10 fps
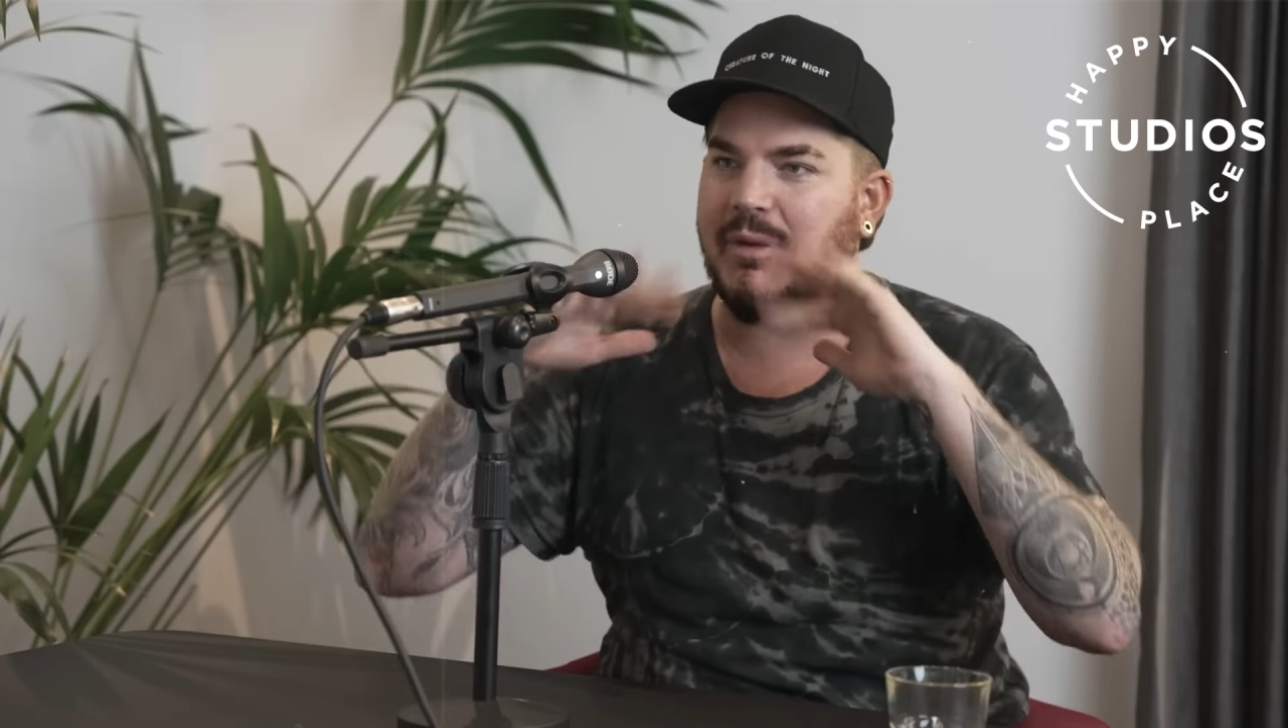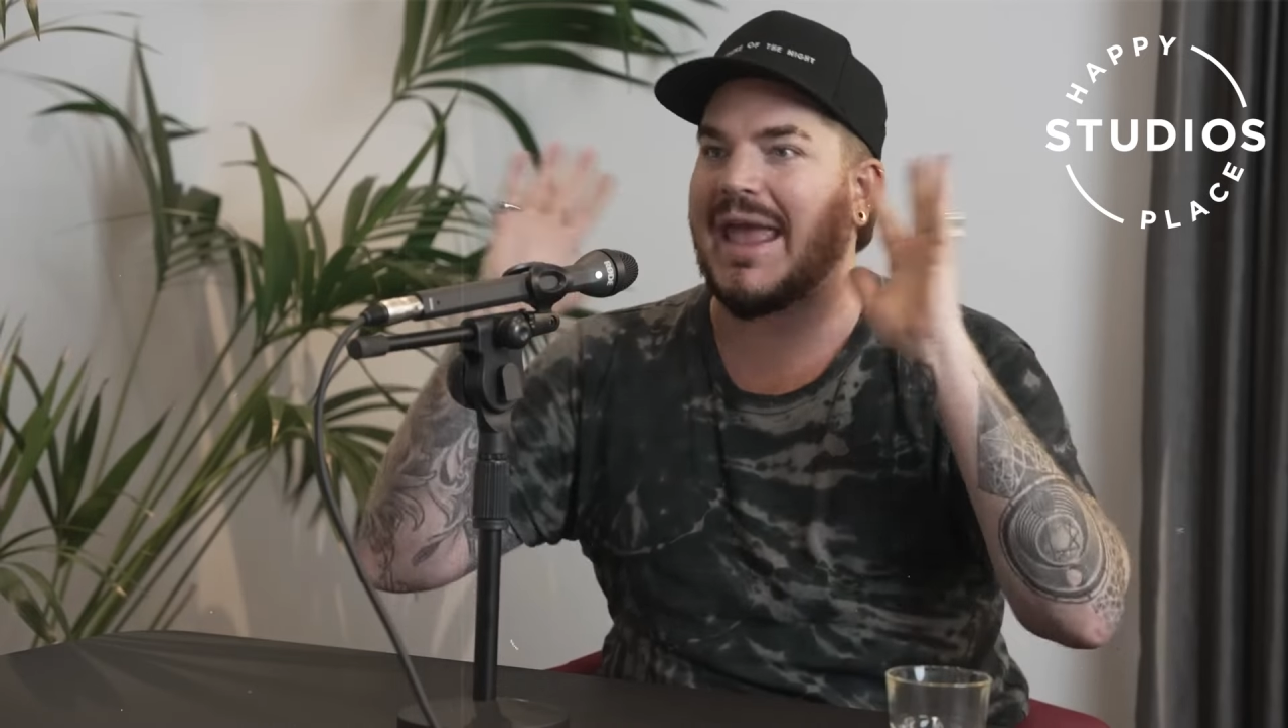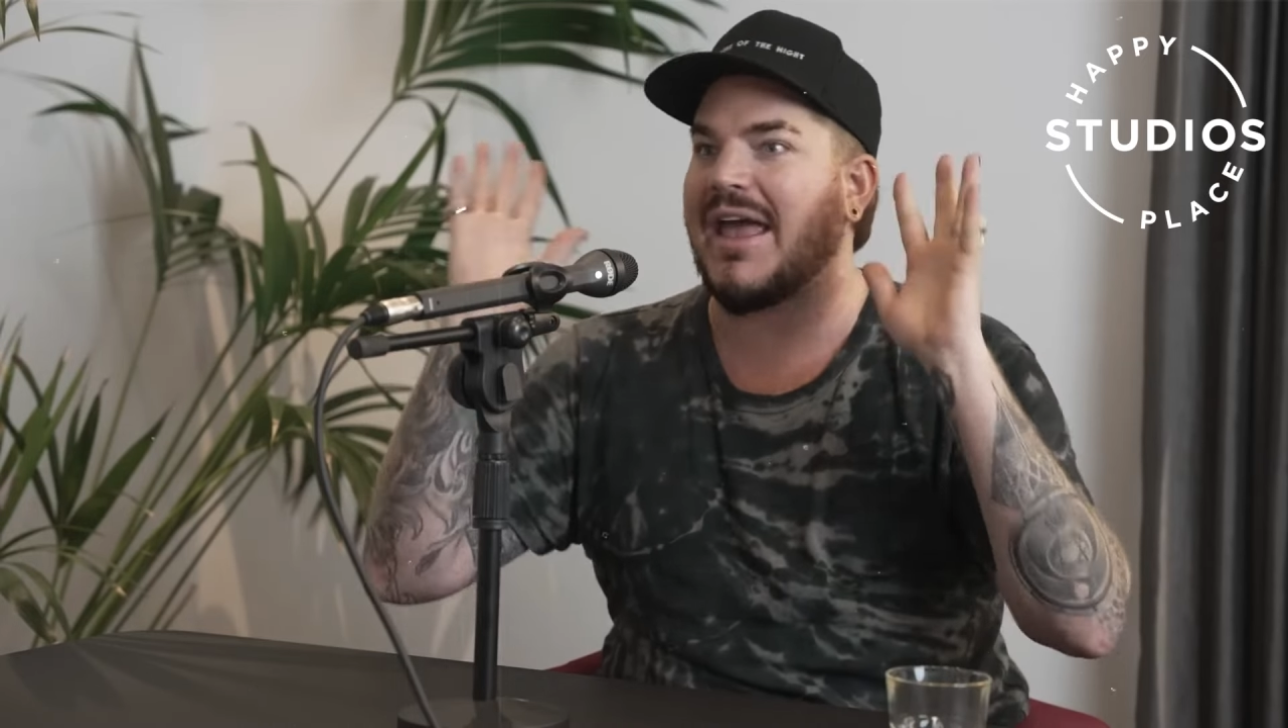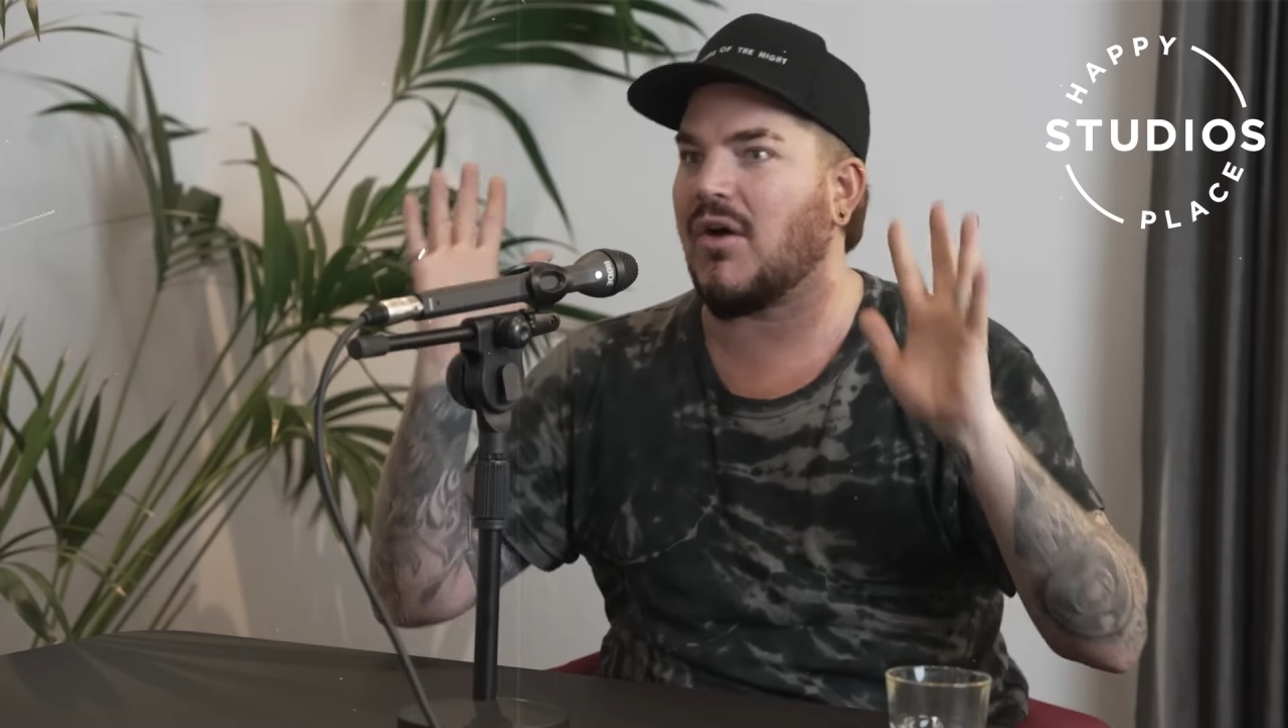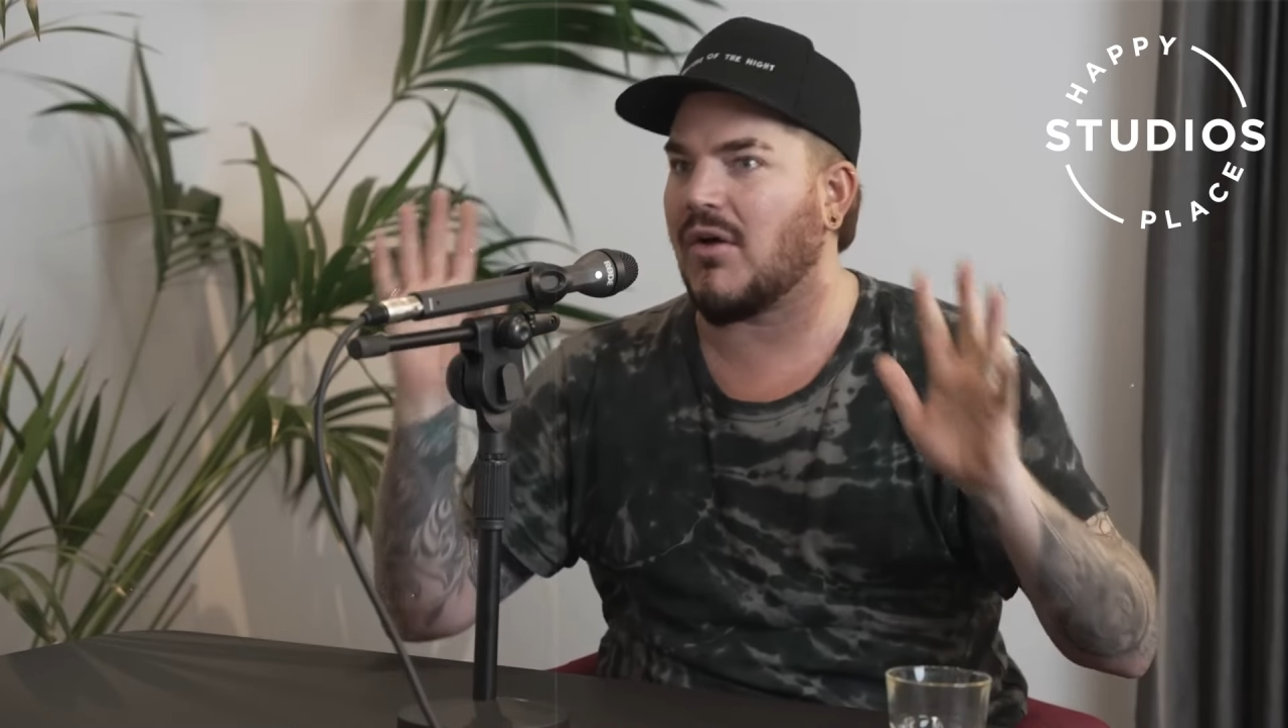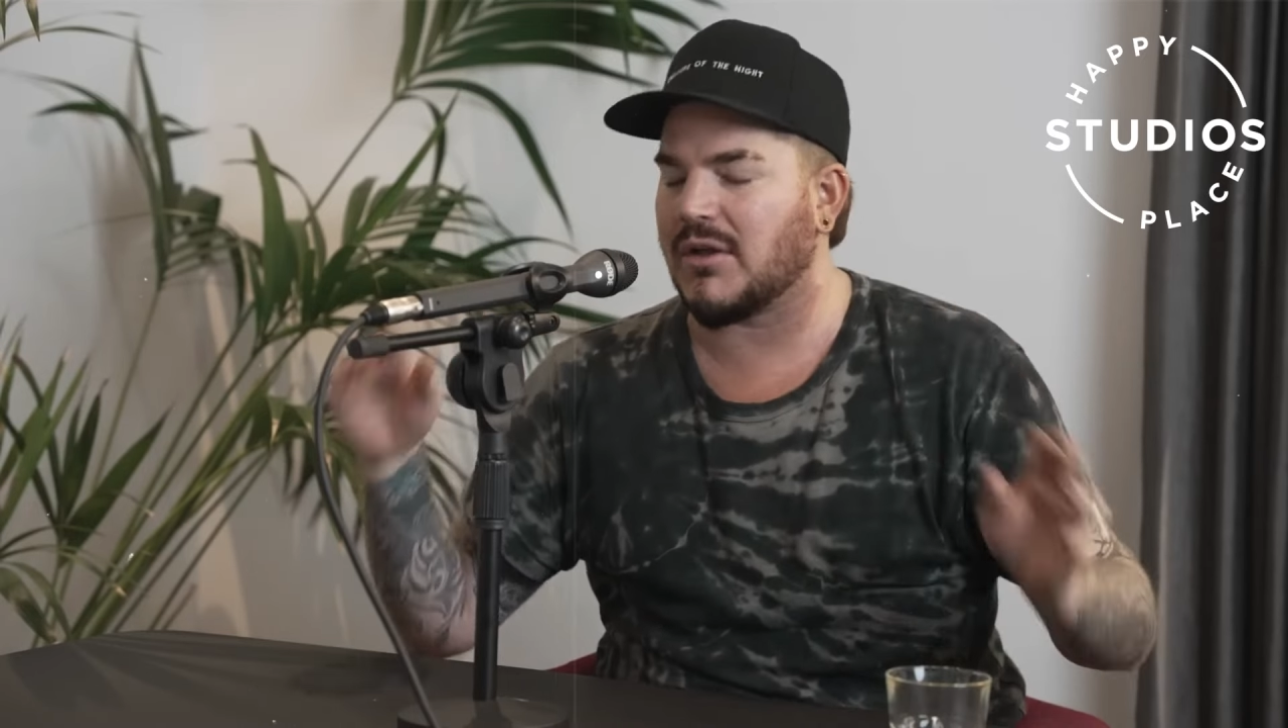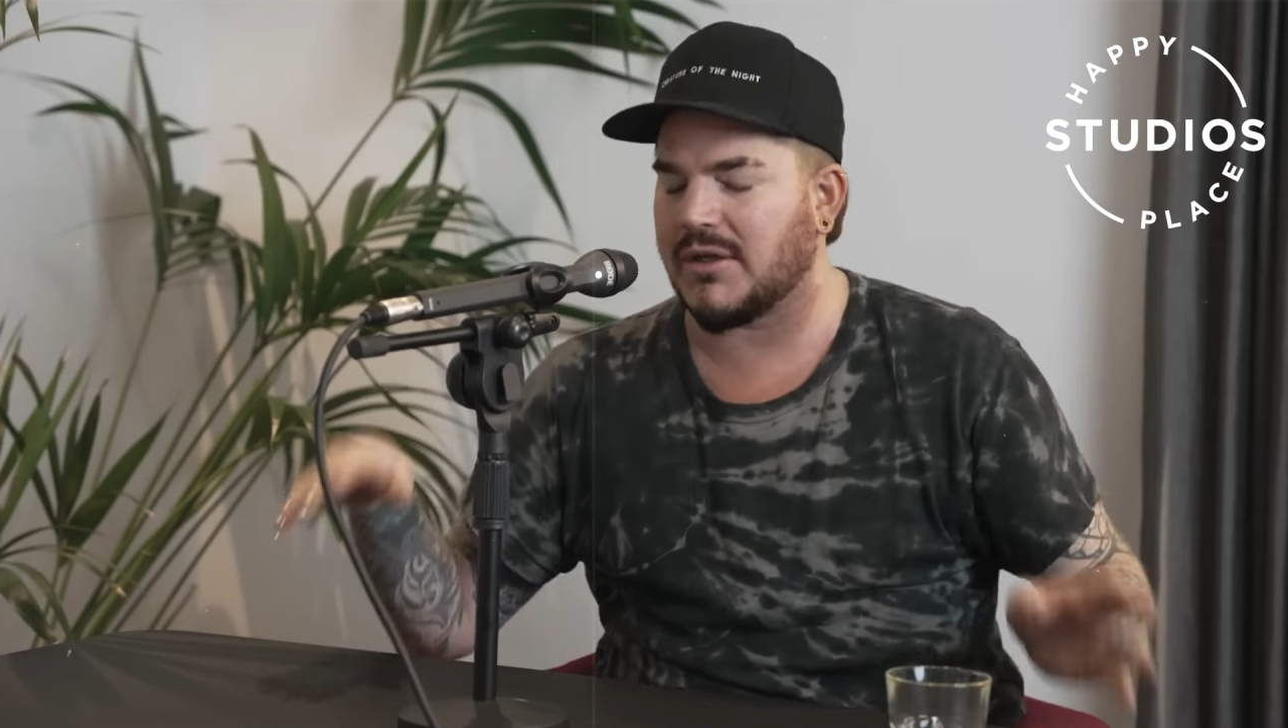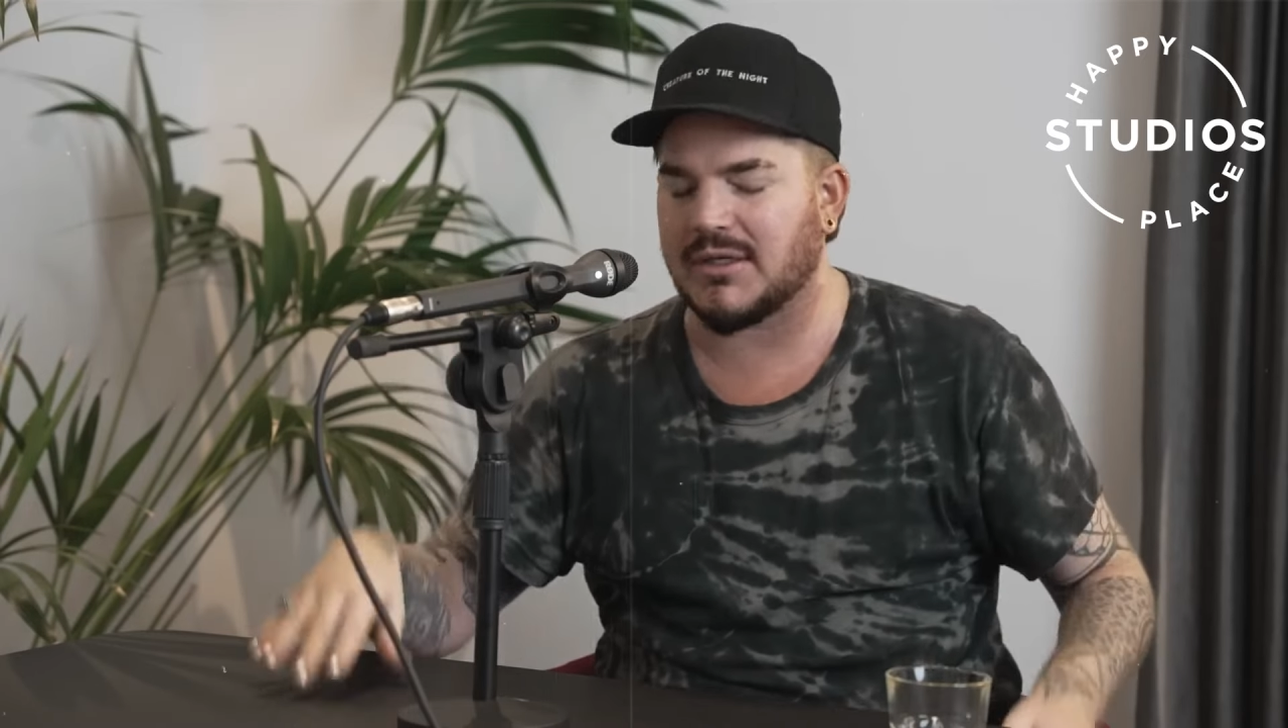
pale.